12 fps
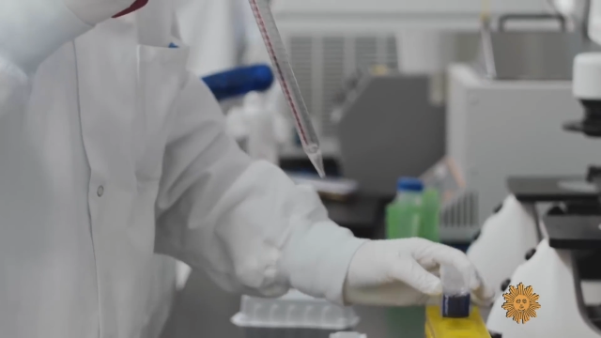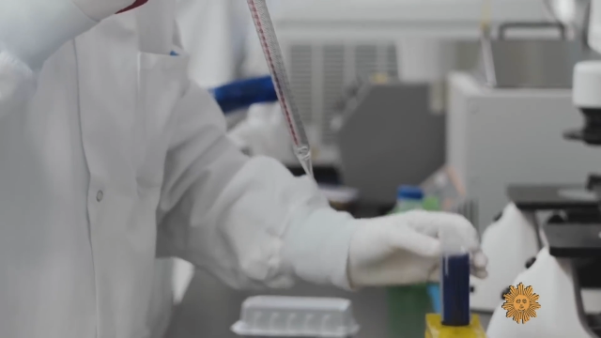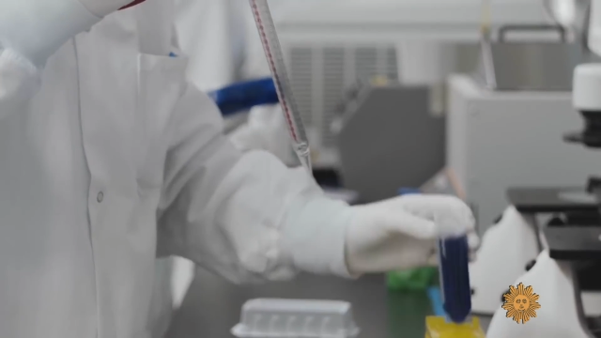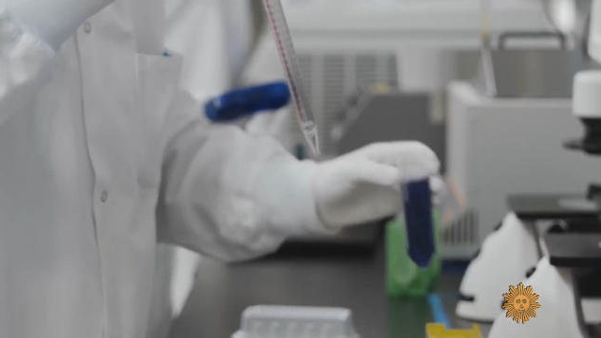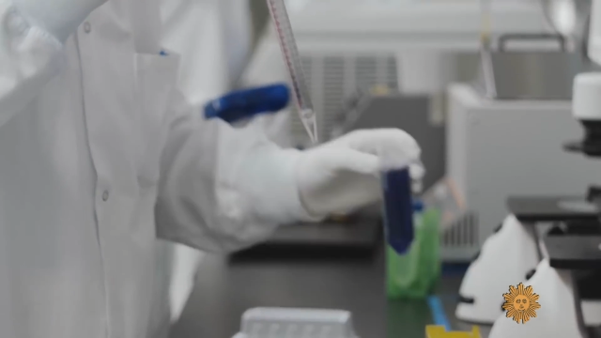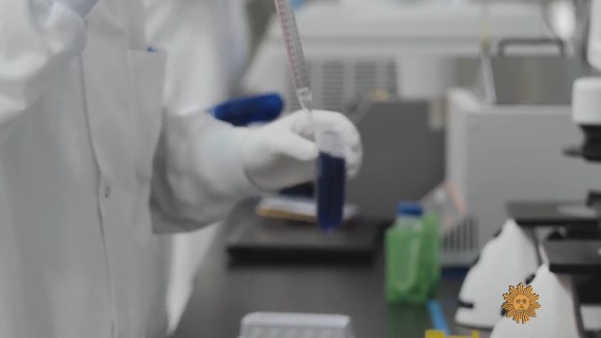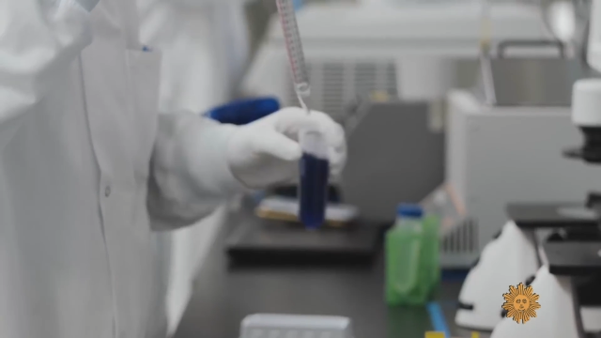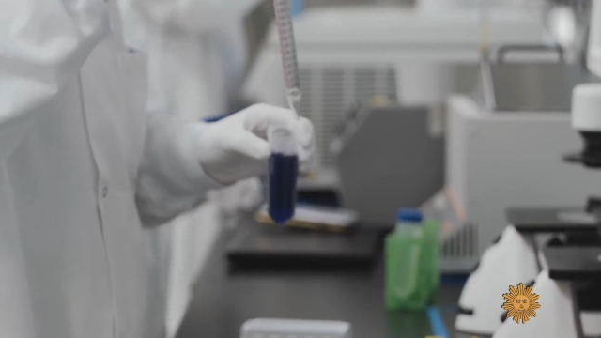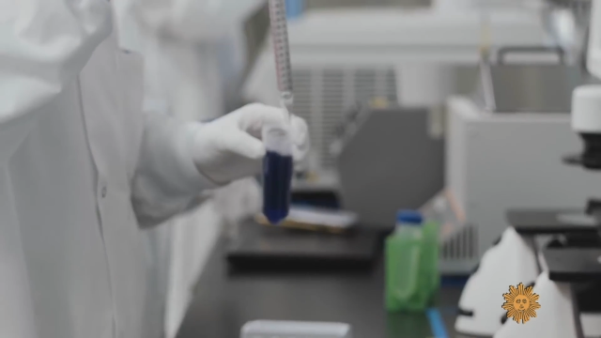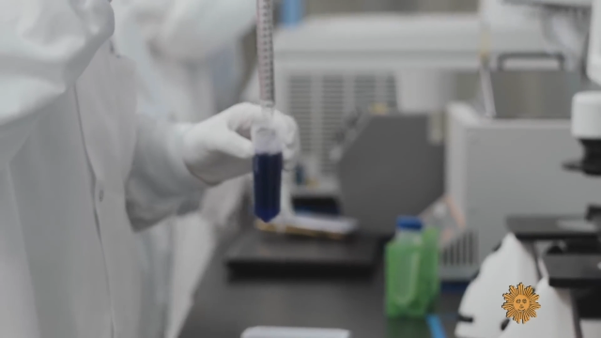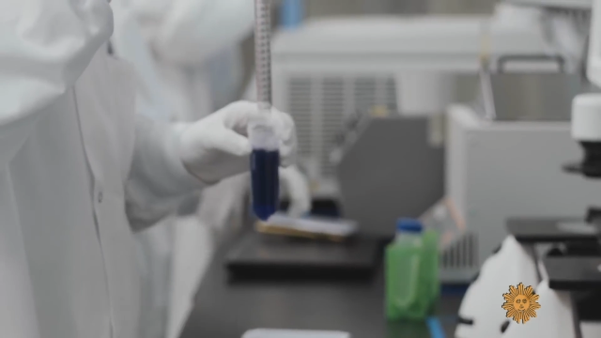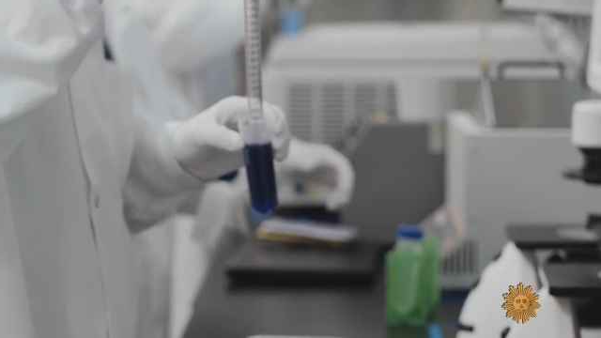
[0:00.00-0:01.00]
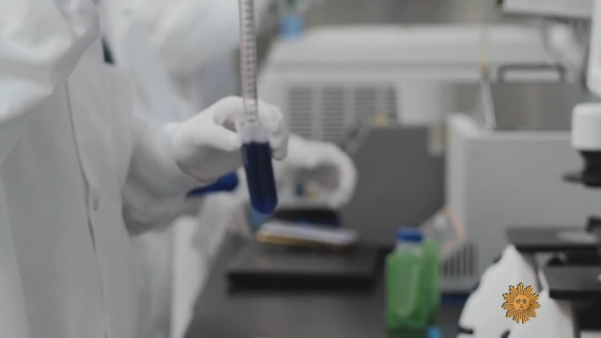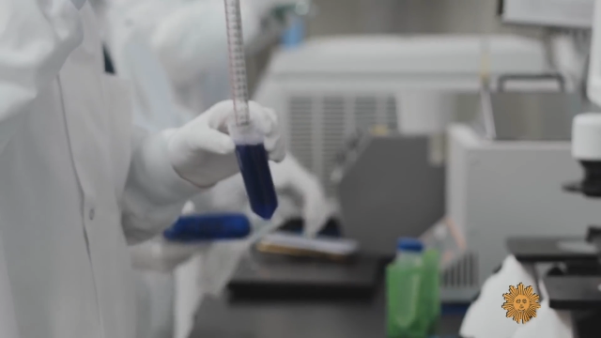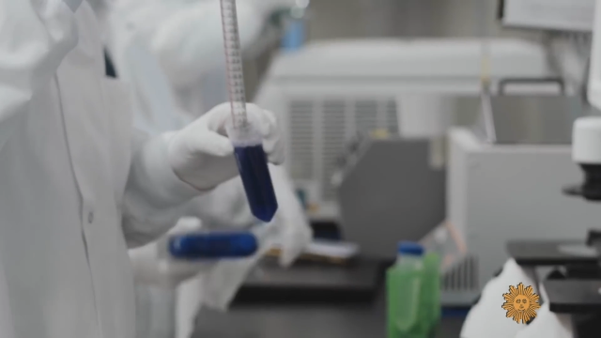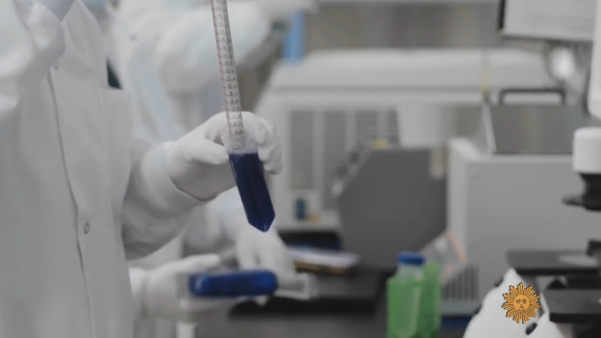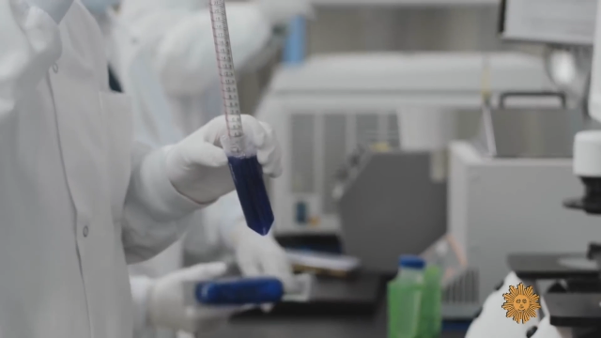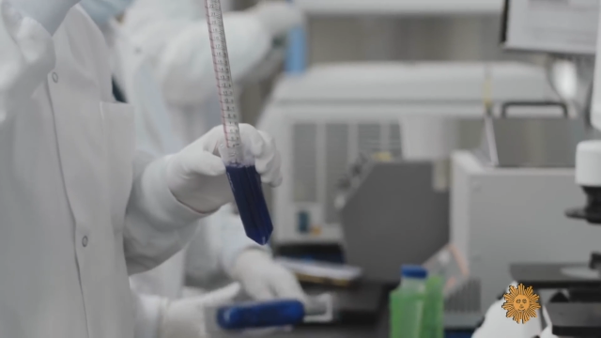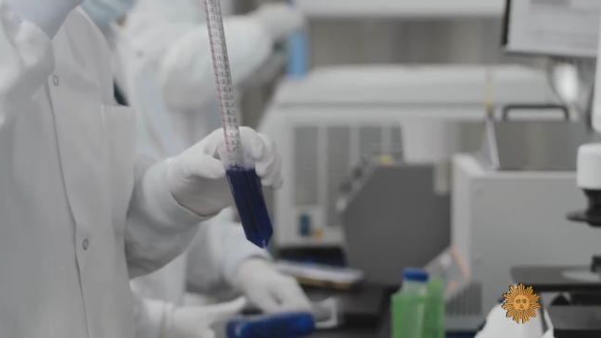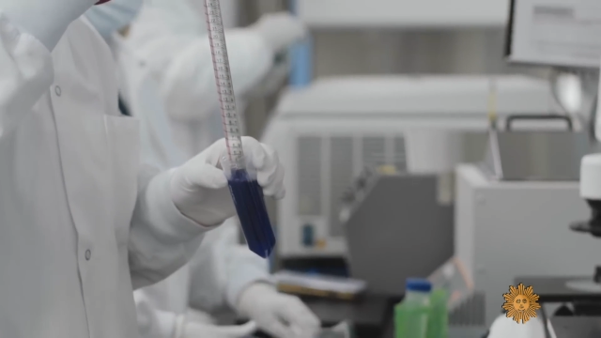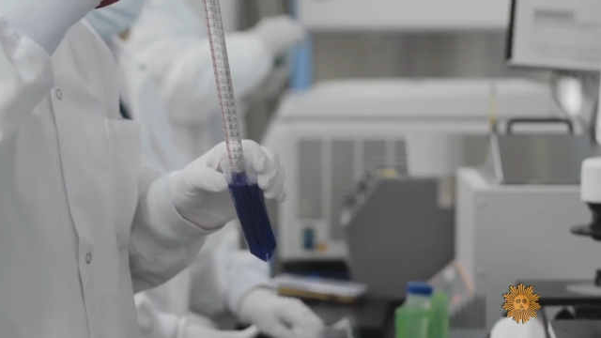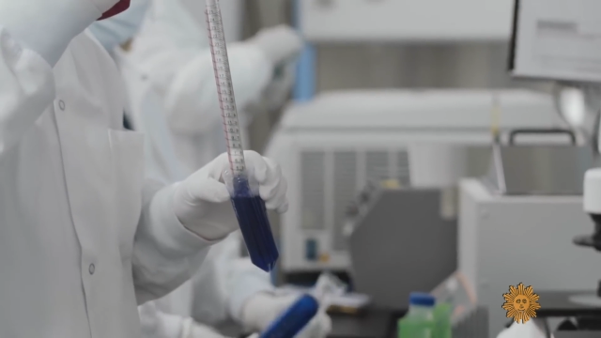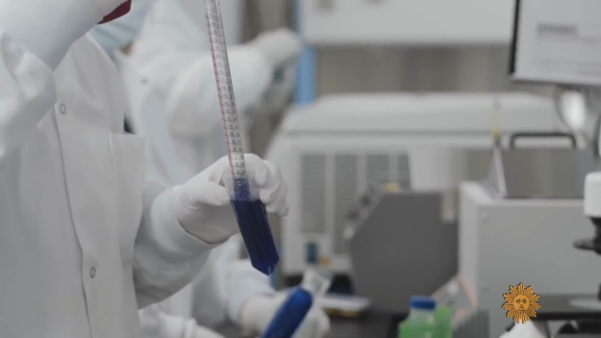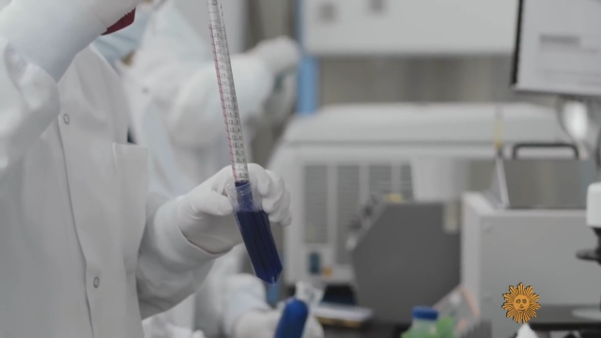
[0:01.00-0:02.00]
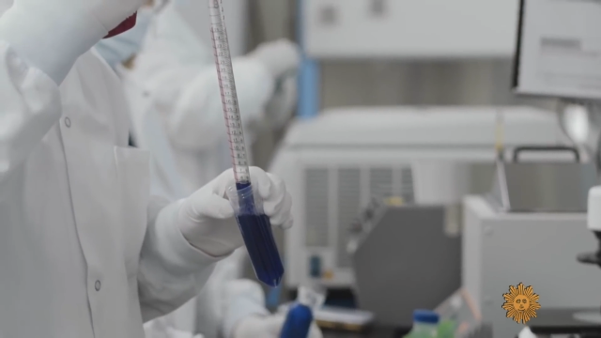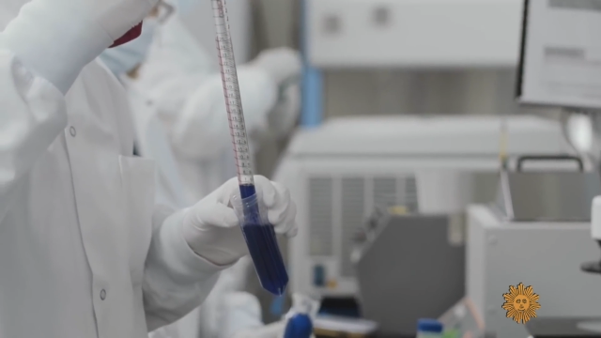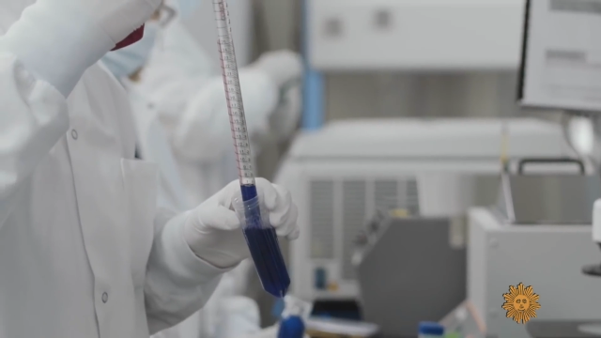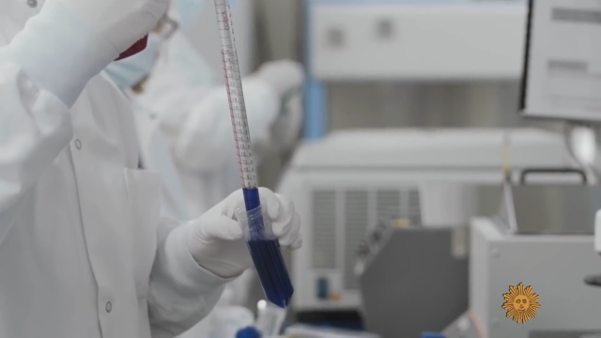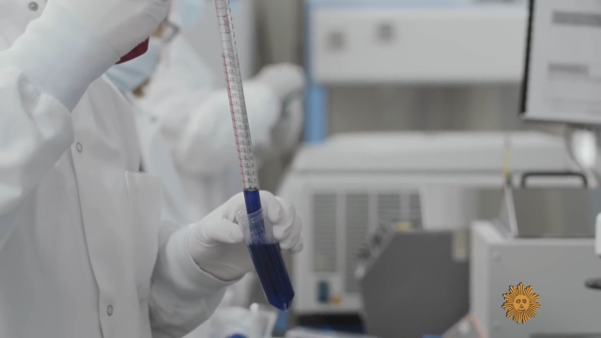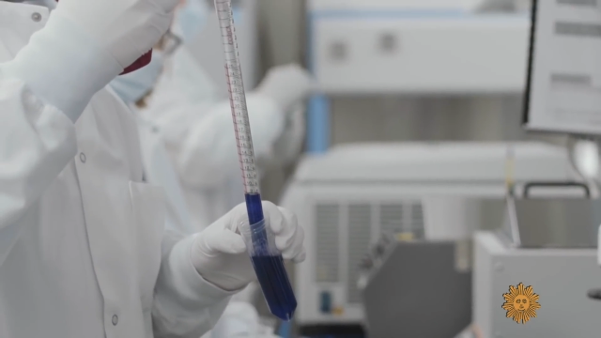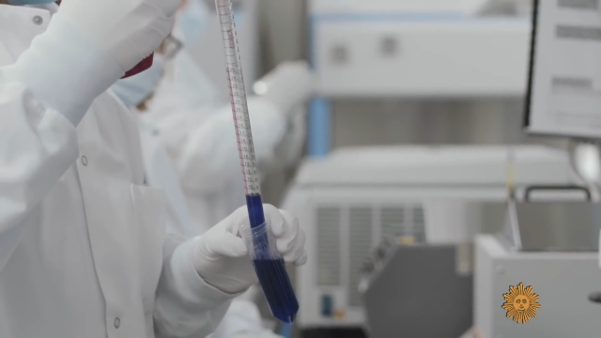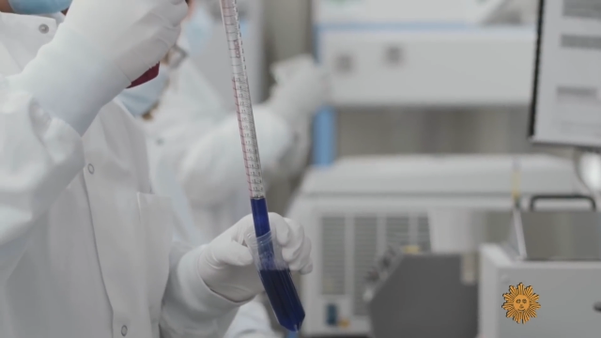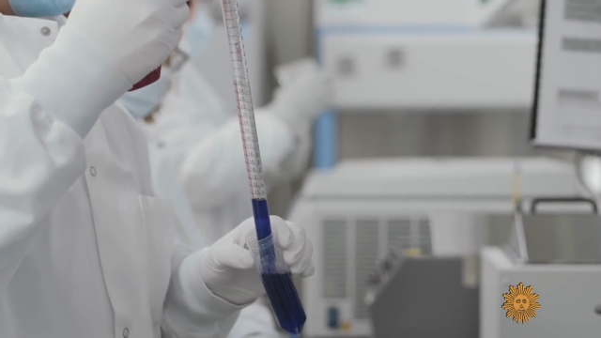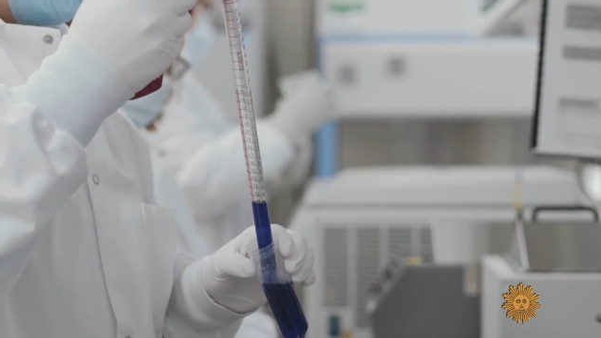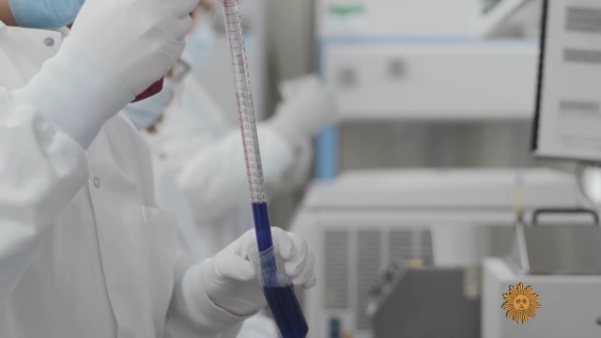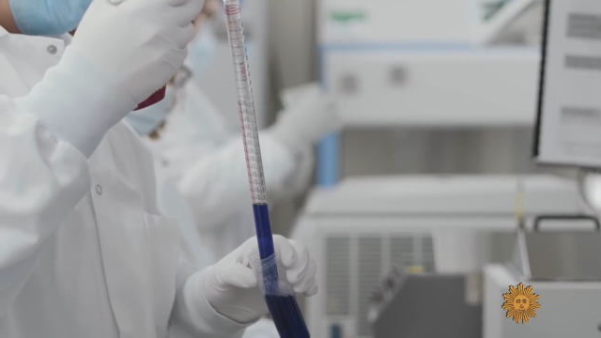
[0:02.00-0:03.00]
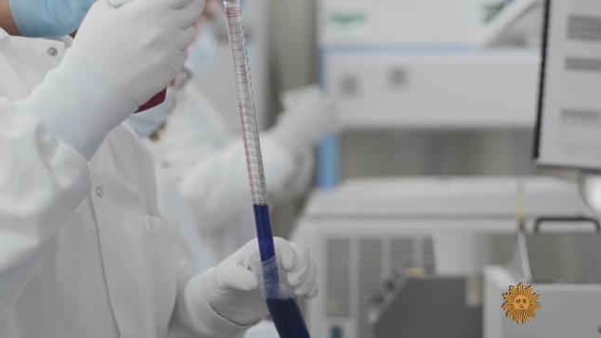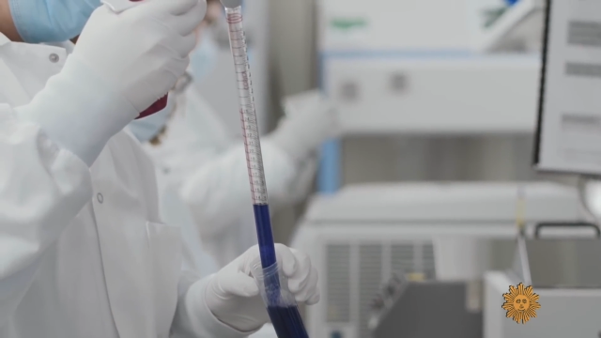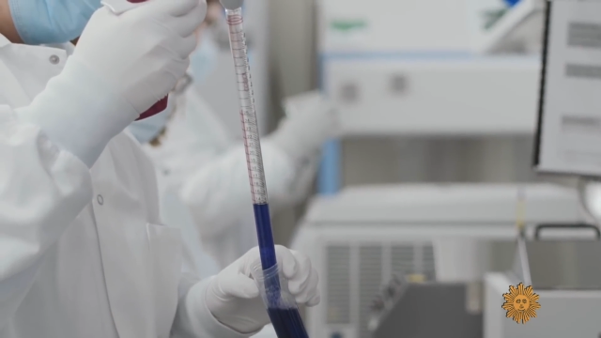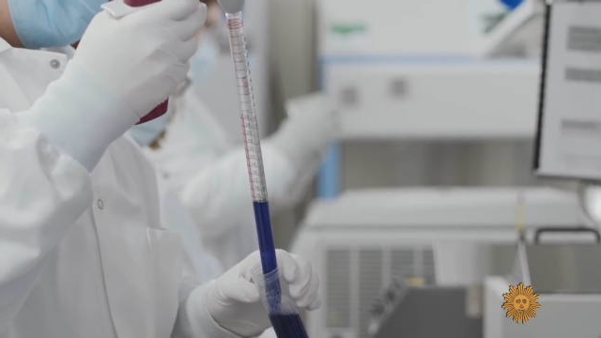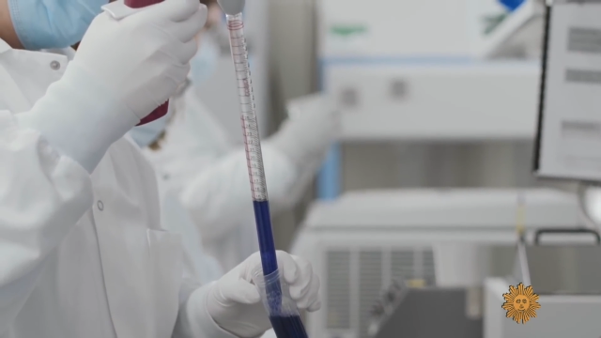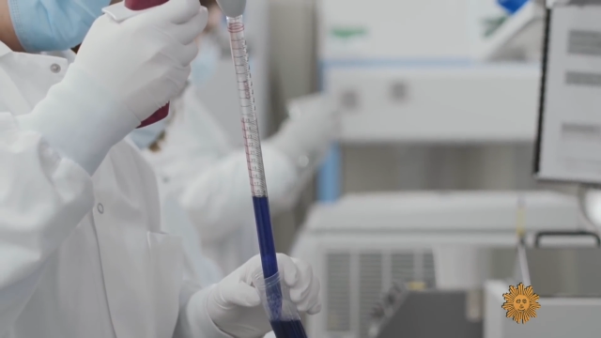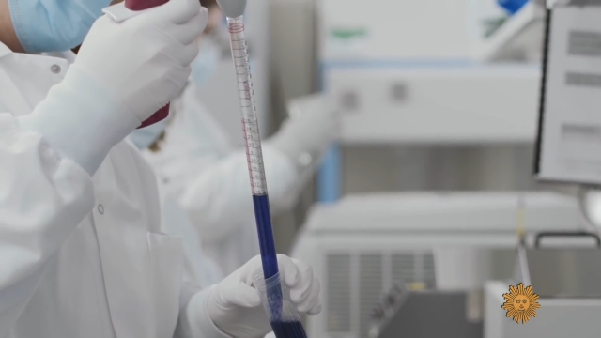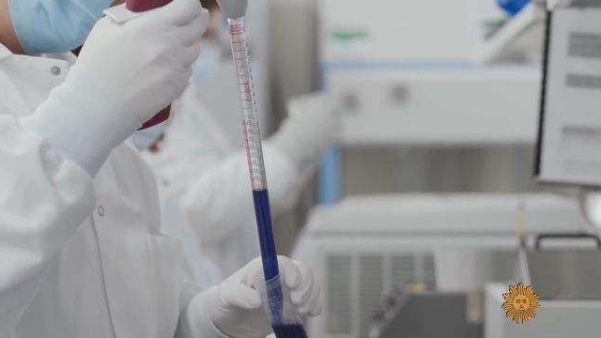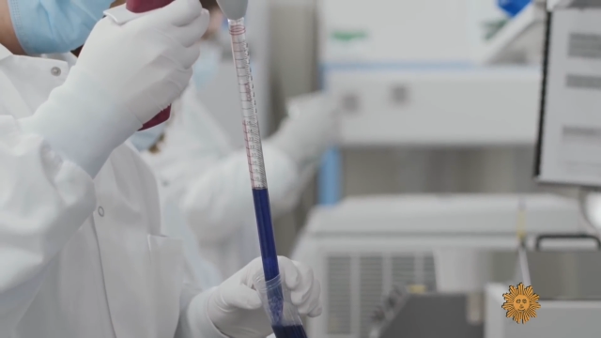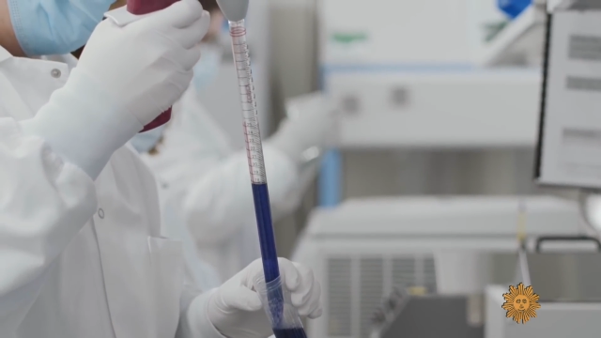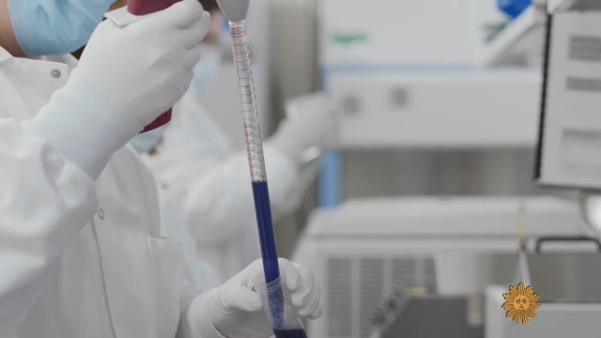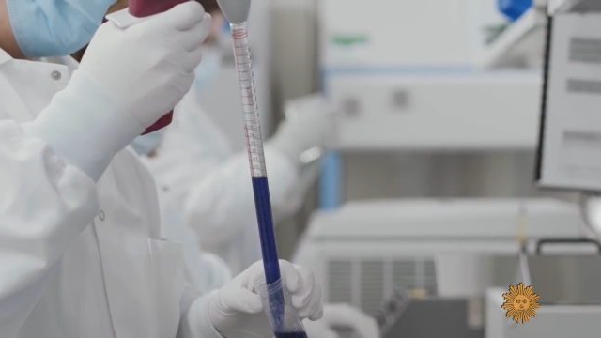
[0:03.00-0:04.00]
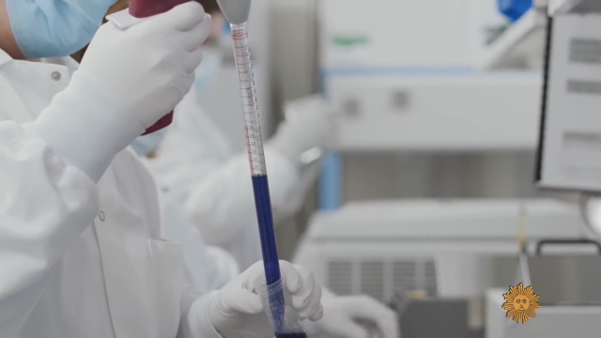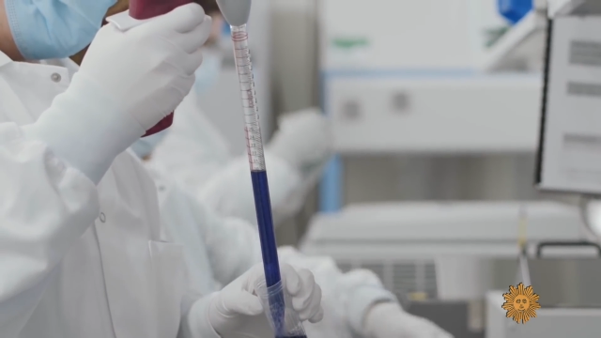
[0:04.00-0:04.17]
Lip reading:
[unreadable: no face in view]